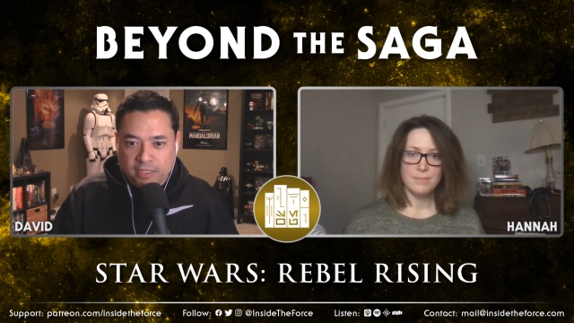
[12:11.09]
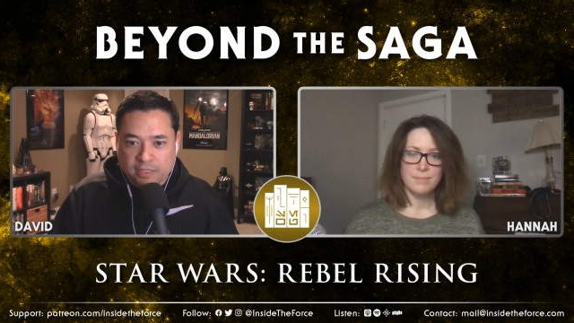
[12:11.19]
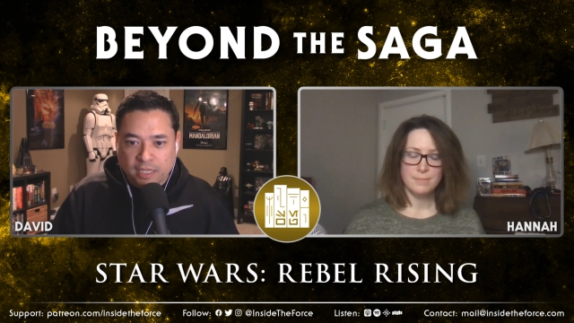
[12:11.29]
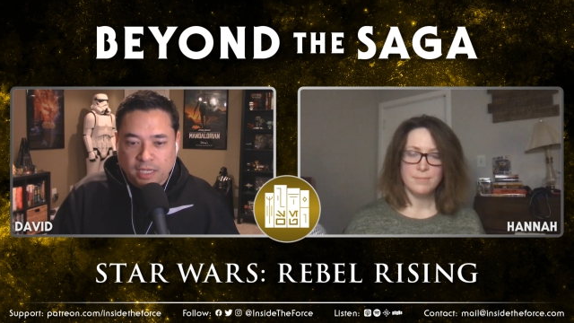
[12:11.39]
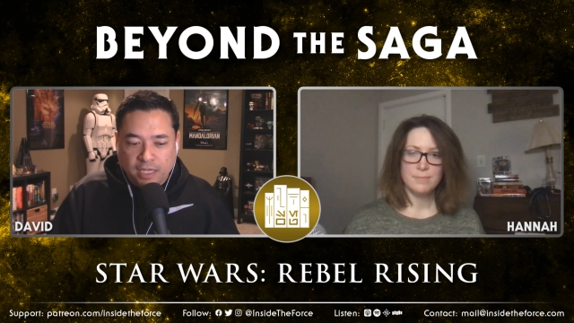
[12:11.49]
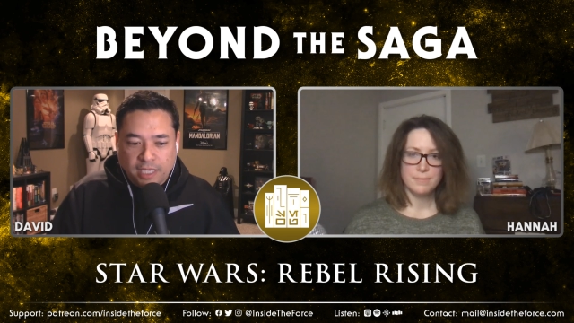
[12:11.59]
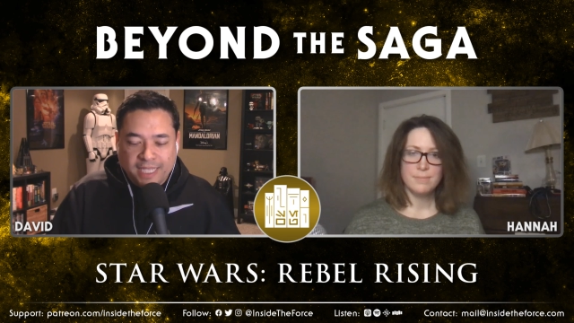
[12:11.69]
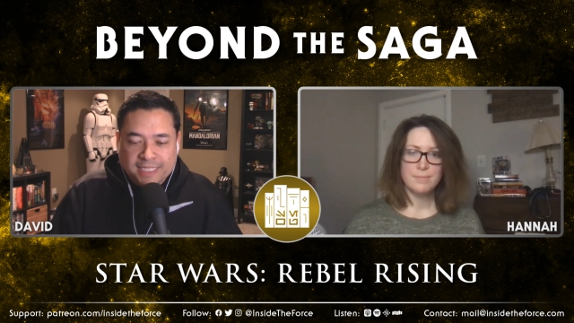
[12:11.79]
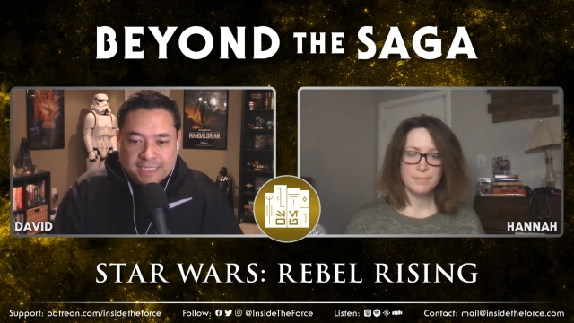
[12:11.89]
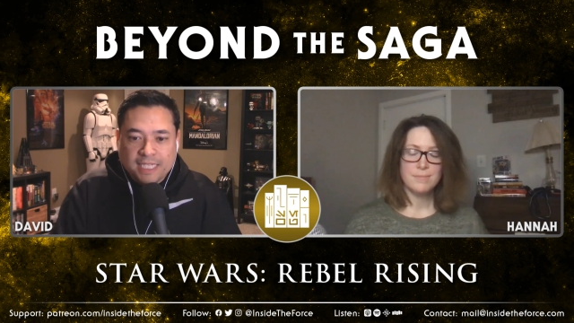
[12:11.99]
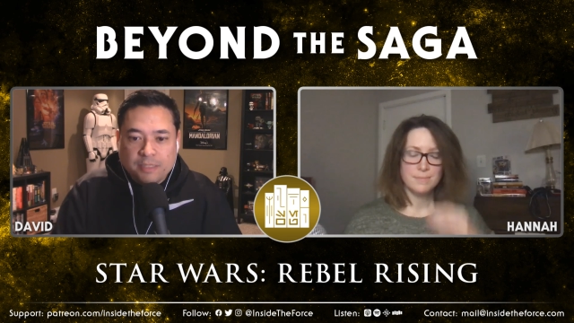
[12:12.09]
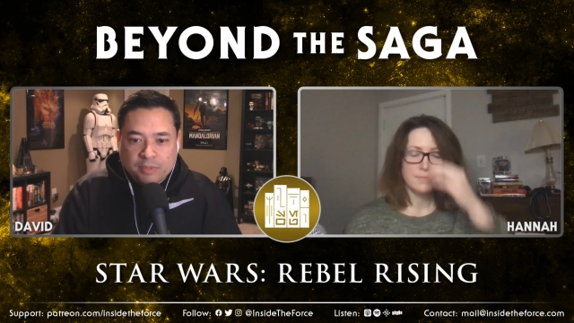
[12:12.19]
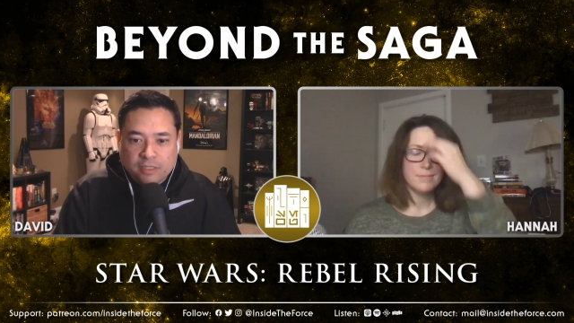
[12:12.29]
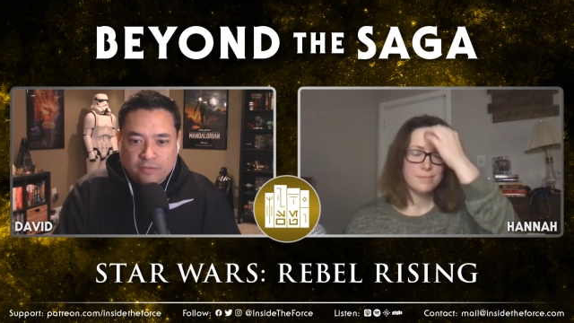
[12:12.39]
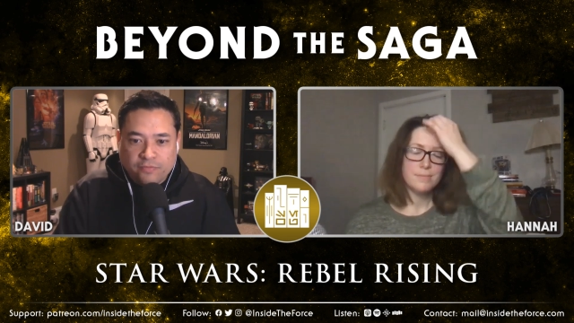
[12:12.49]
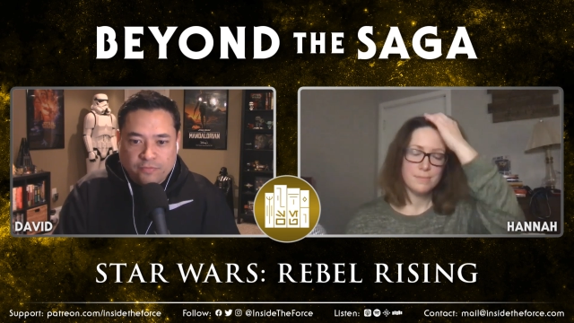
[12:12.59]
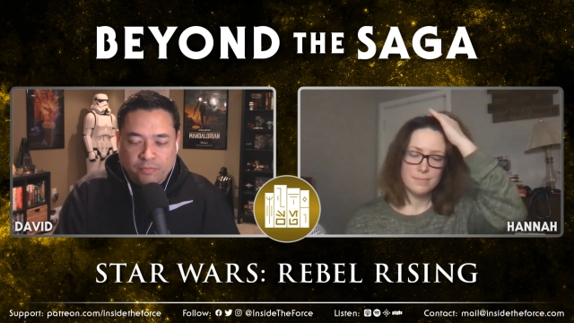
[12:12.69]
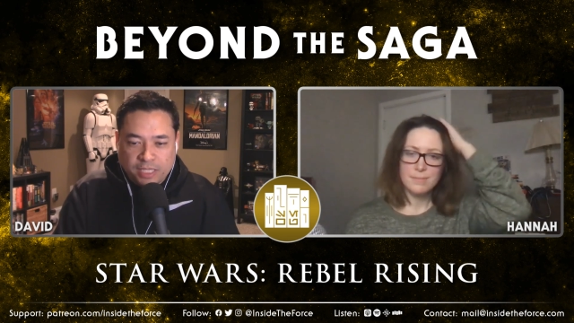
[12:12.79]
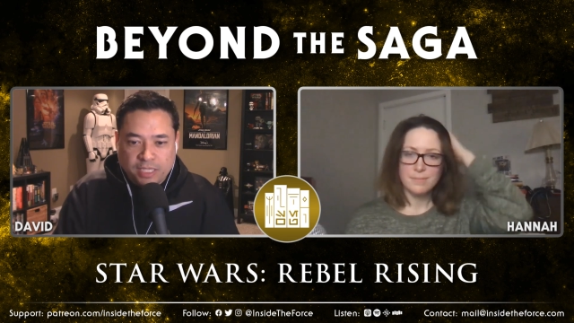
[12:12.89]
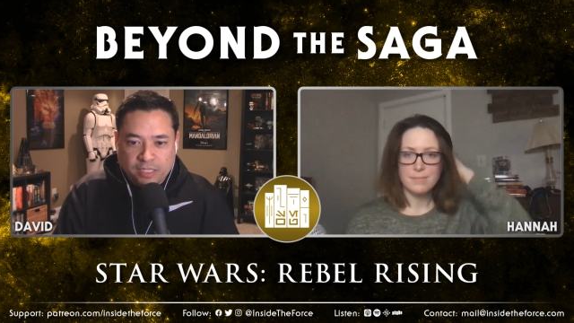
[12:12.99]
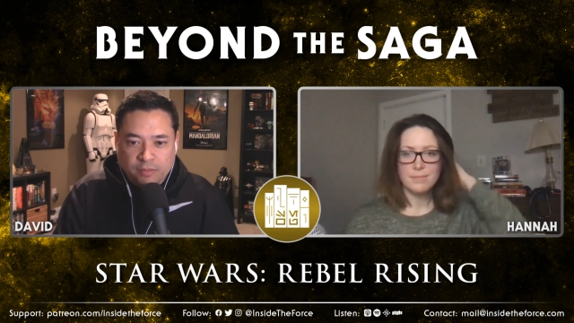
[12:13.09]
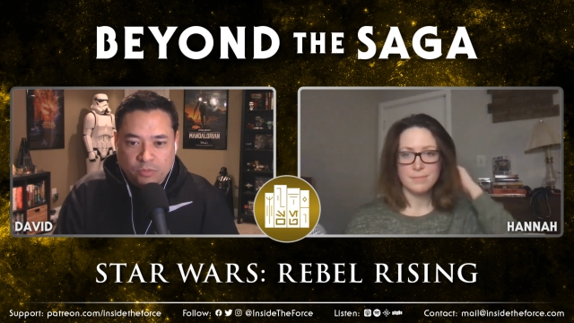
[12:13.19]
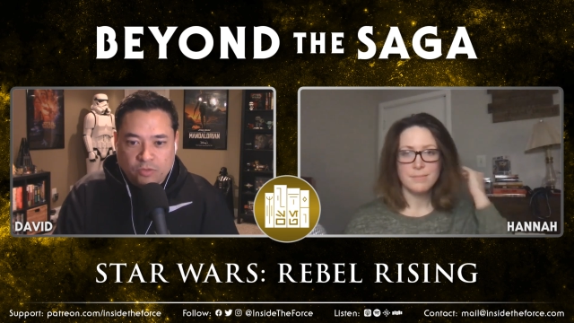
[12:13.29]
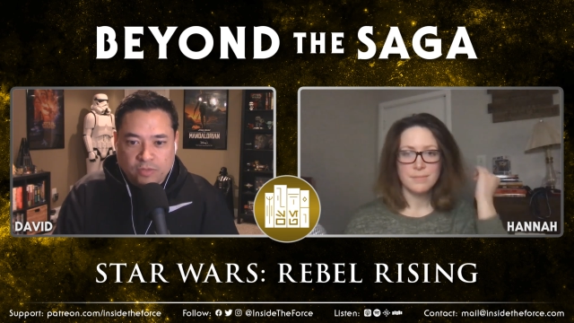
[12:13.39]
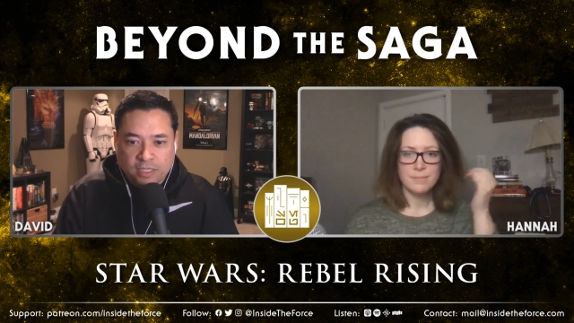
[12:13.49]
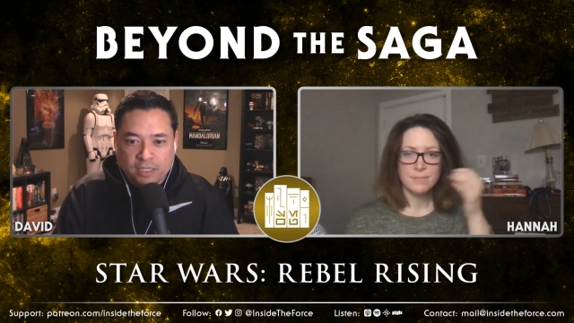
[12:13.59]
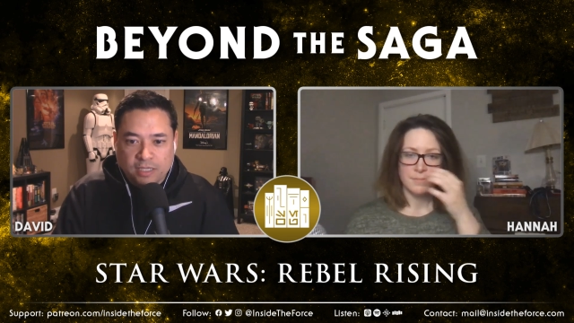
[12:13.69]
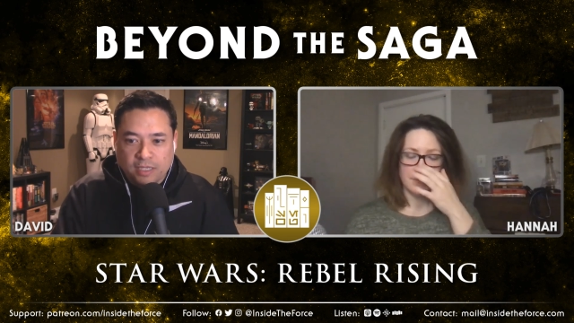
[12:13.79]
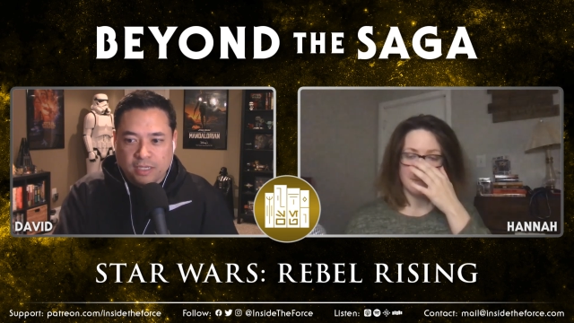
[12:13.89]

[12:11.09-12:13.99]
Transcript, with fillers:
Speaker 1: Because it seemed in the beginning of the movie,